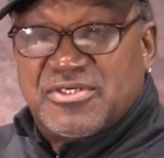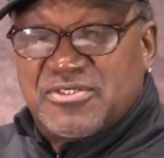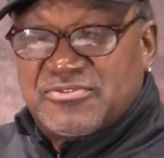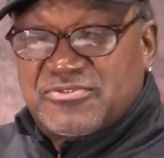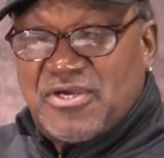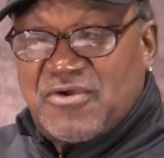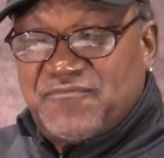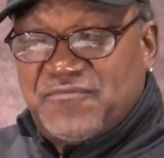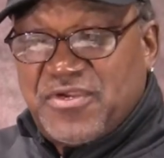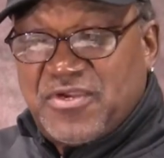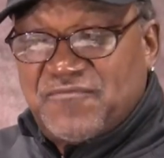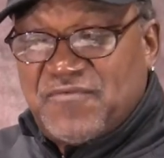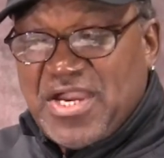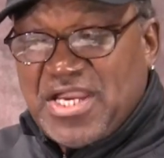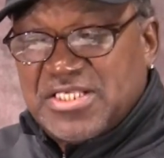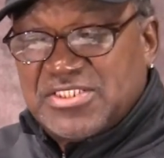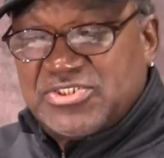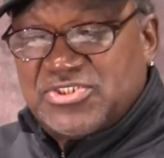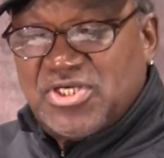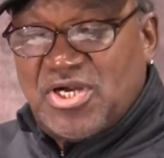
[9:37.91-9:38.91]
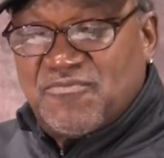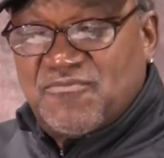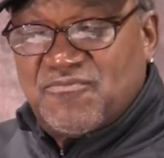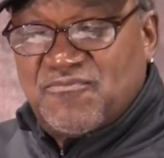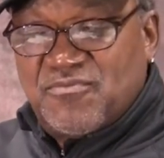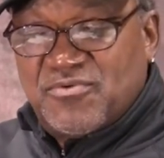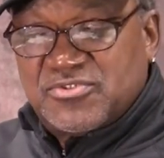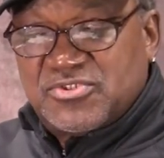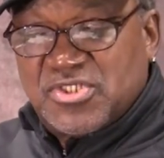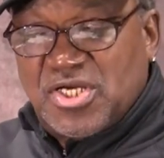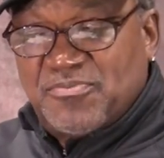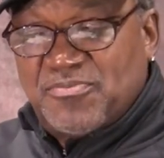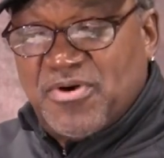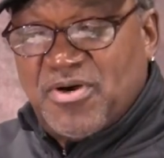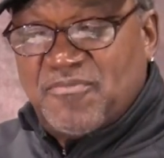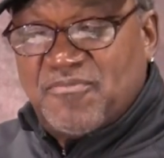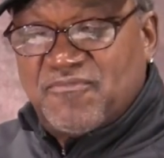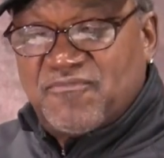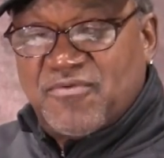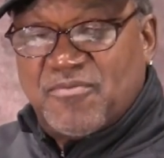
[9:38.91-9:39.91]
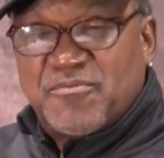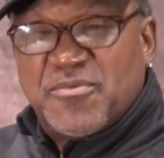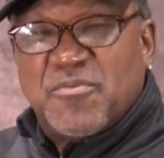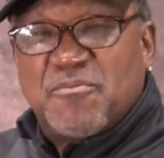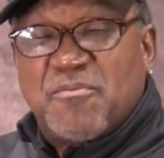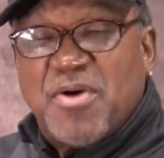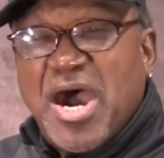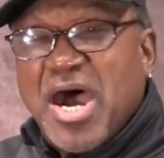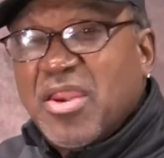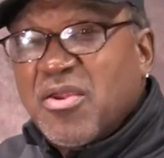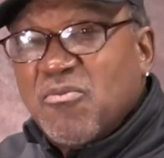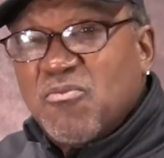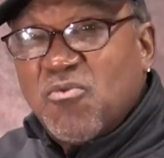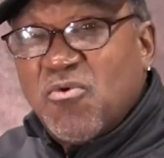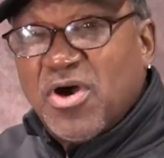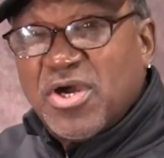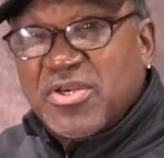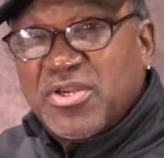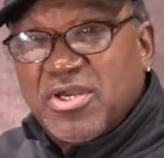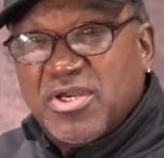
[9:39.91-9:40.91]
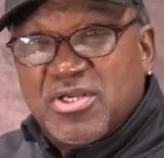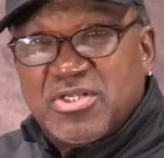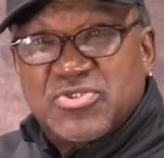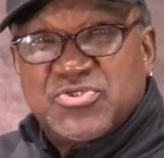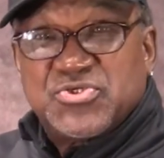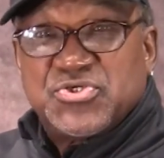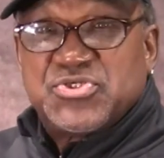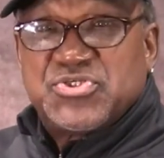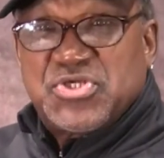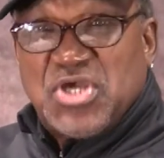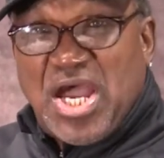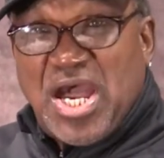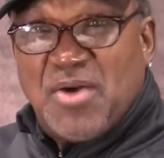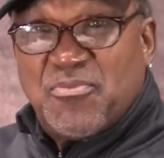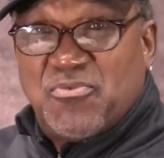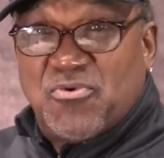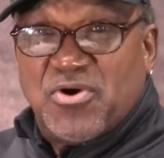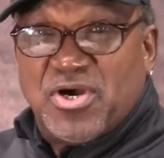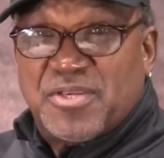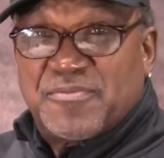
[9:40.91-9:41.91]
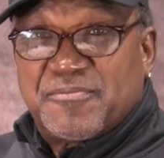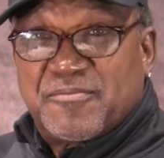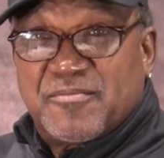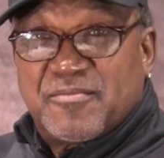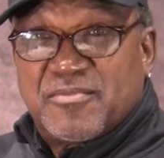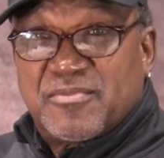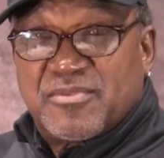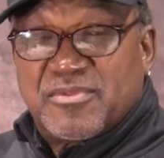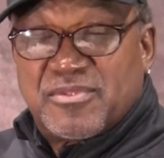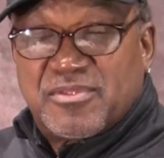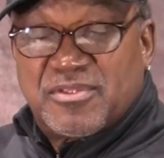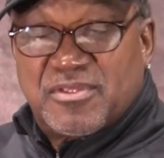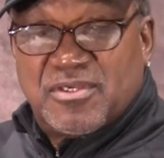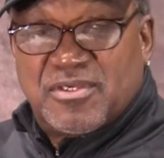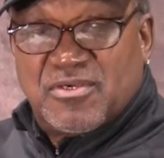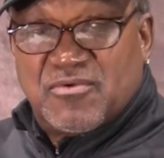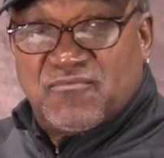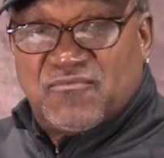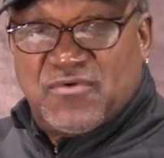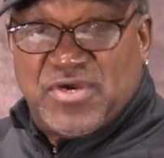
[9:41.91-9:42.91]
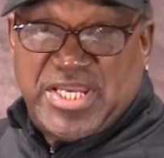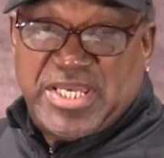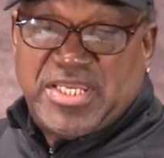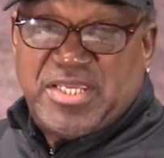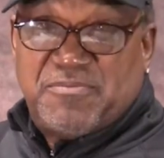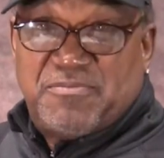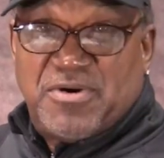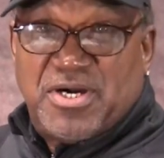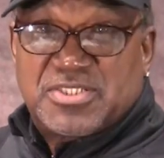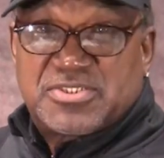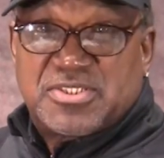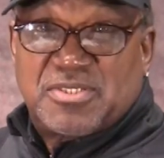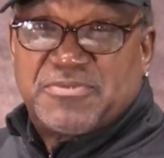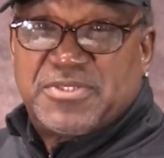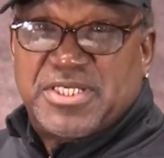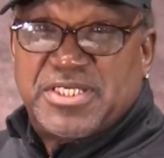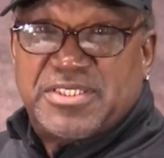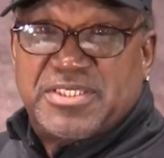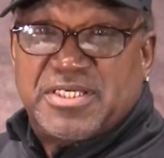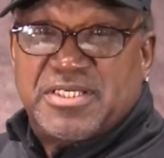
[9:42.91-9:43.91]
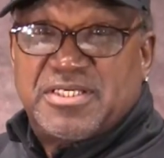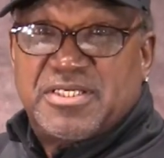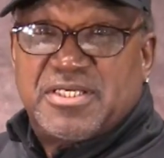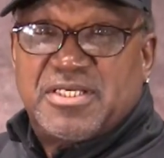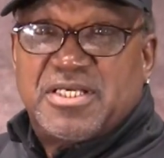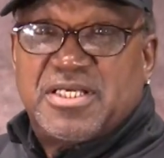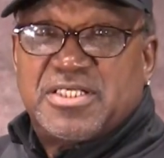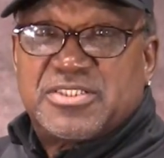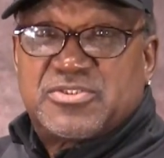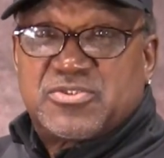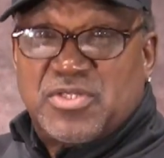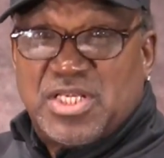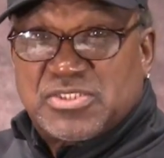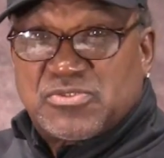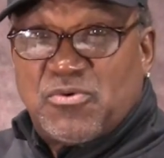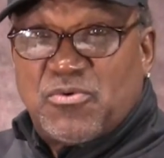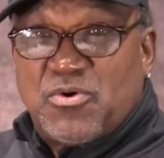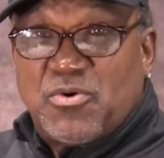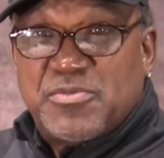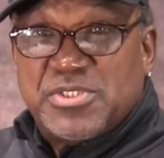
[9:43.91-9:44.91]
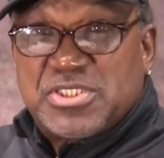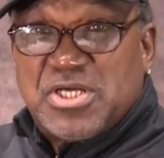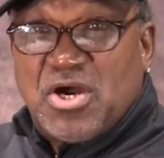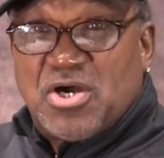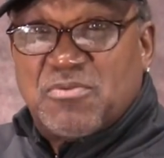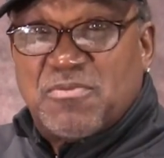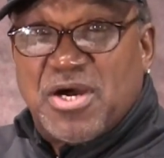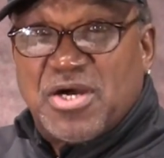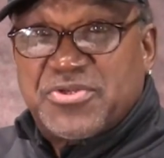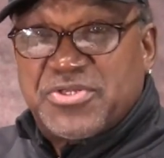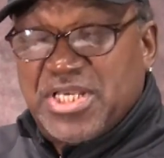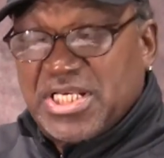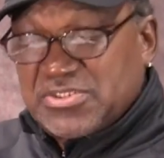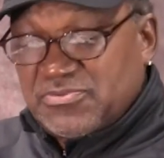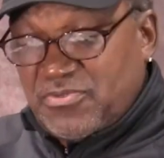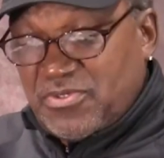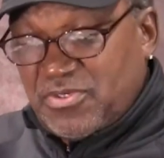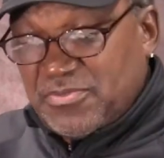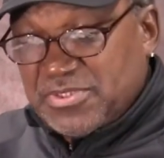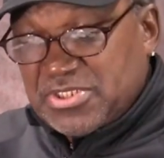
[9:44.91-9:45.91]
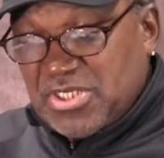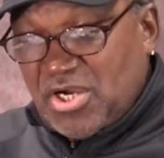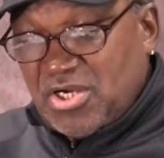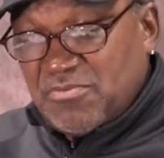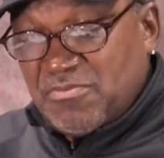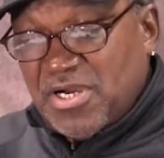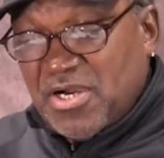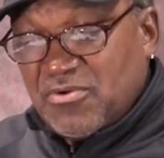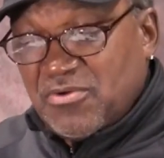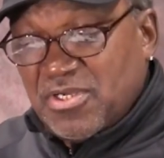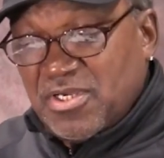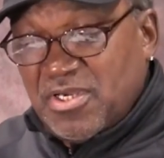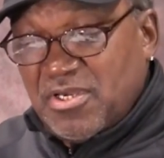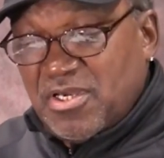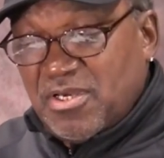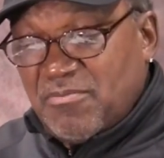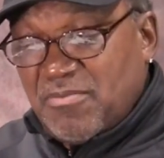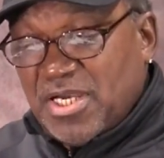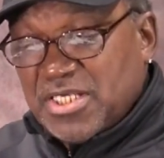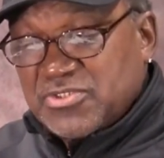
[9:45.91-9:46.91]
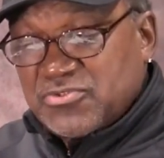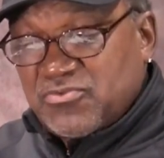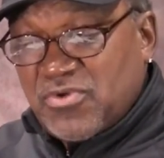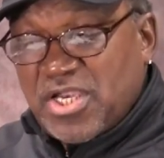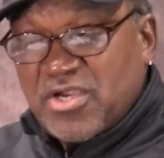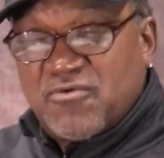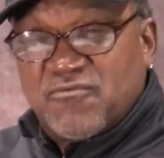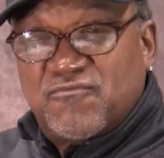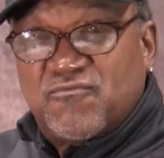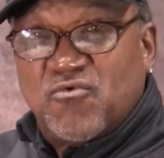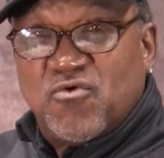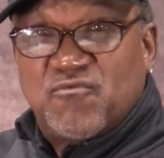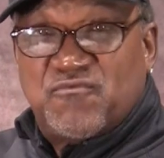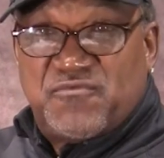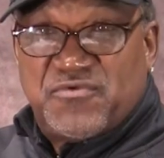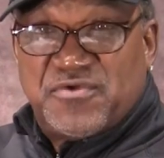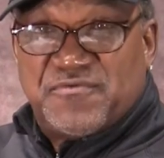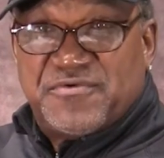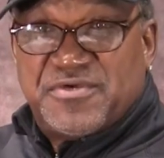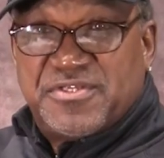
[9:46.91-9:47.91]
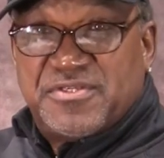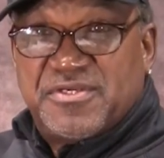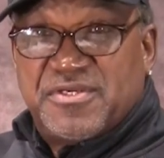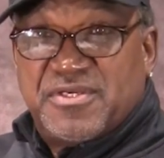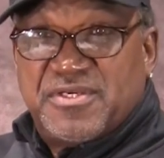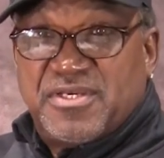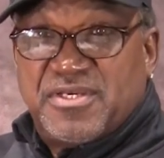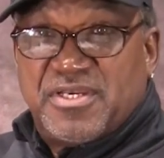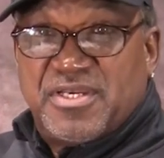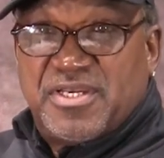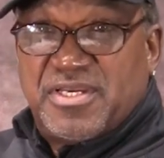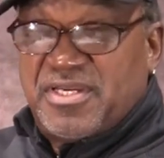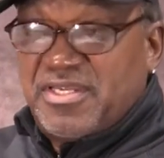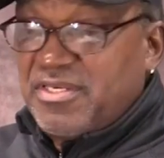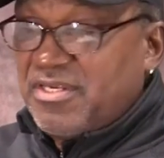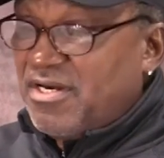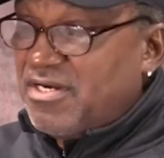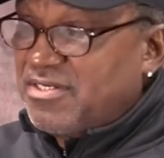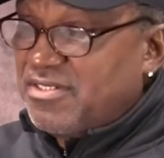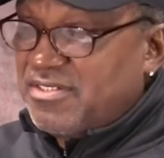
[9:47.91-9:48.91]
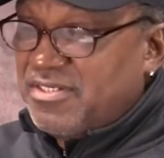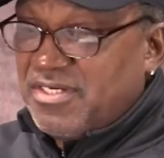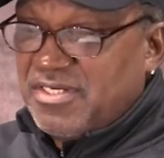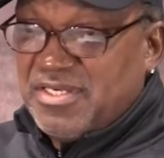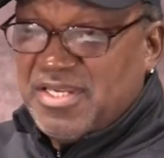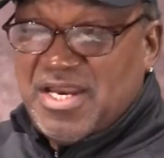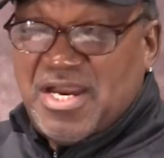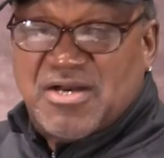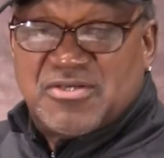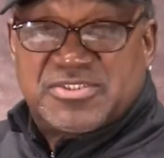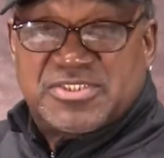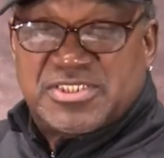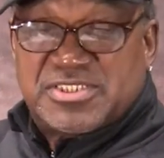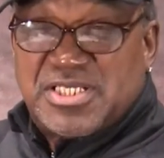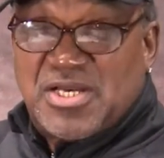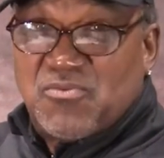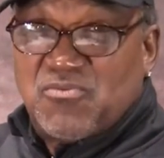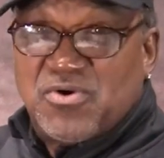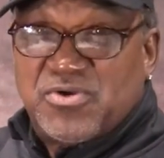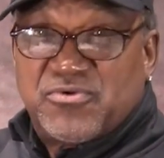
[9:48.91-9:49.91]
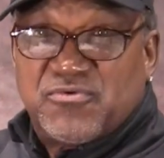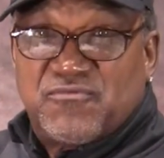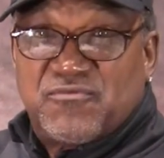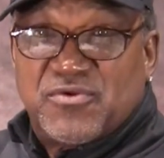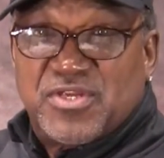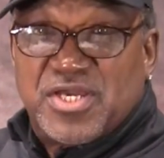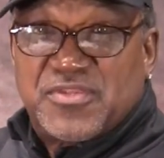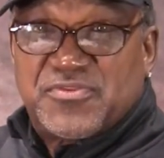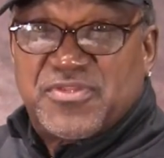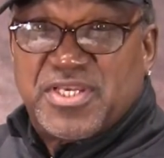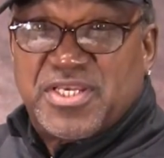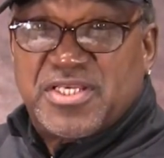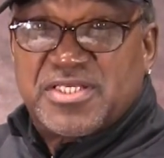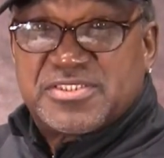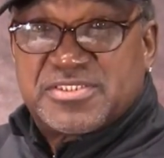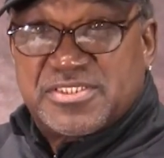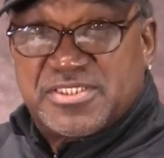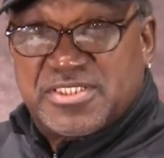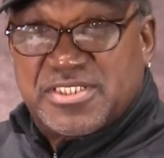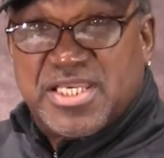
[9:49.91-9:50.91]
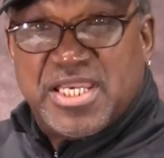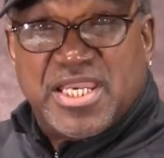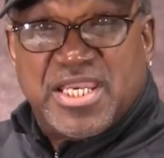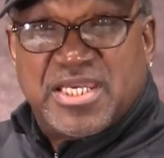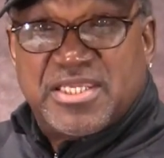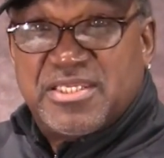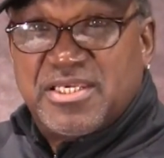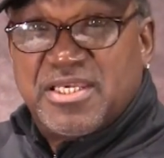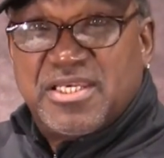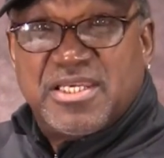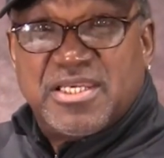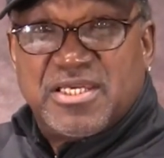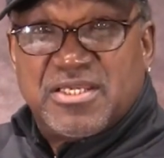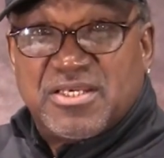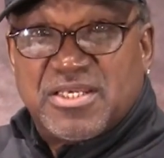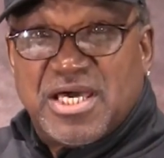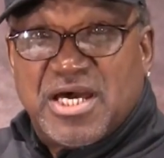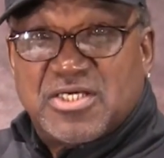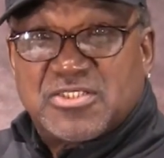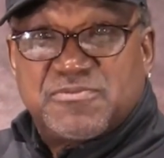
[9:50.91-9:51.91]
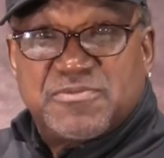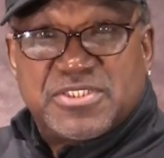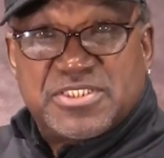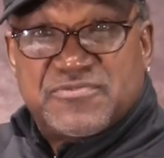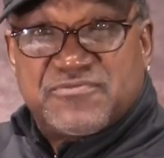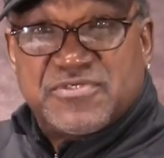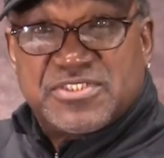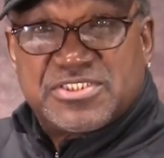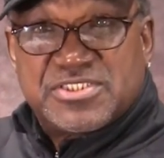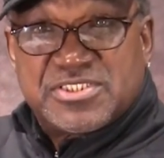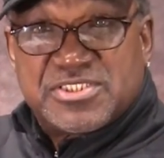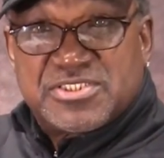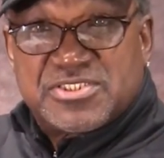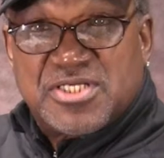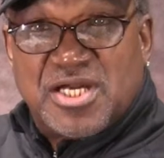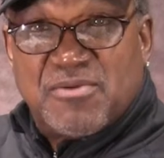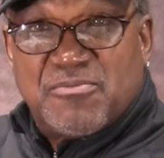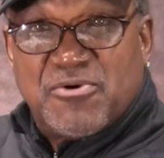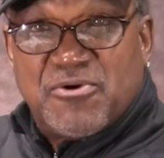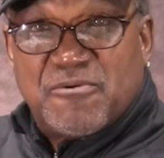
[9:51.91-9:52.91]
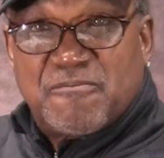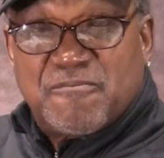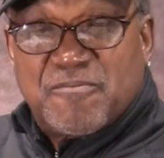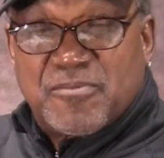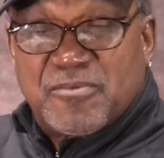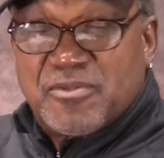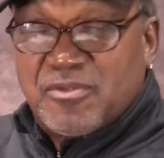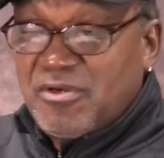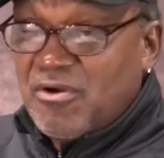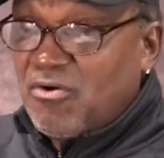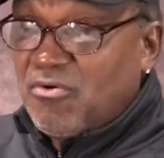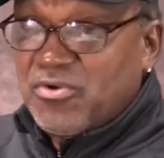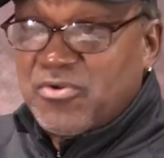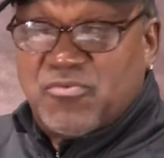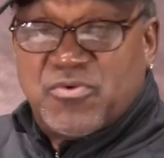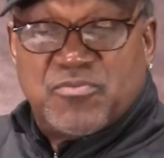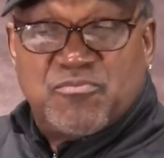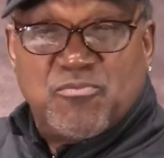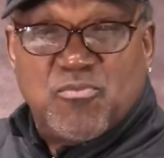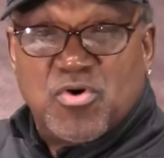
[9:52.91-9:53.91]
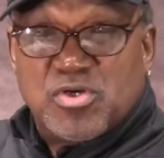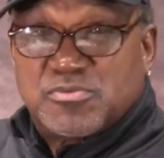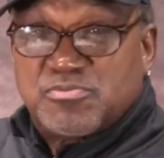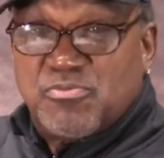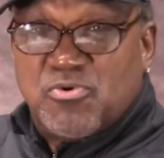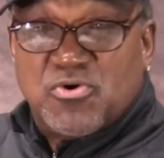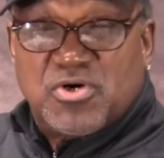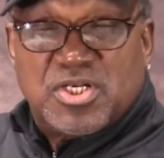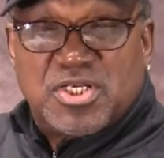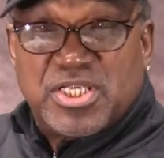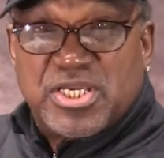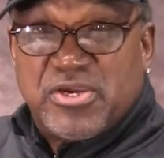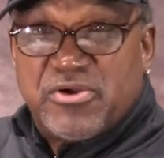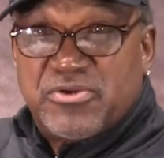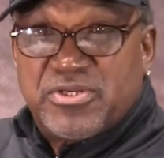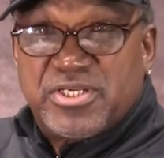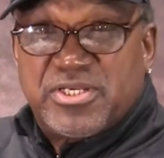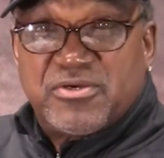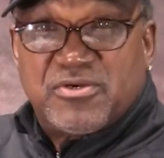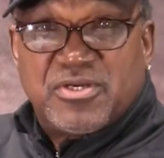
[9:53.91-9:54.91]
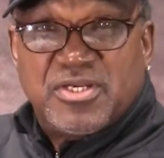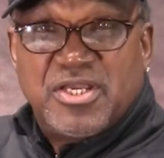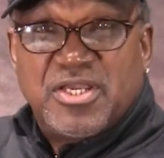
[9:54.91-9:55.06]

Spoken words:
So I figured if I could jump up from the bottom one to the top one, for $80 I'm getting it. And so that's what we're going to be talking about next. We're going to be talking about my Striker 4 Vivid and how wonderful that thing is. And again, it allows me to fish in the summer, only with much more clarity.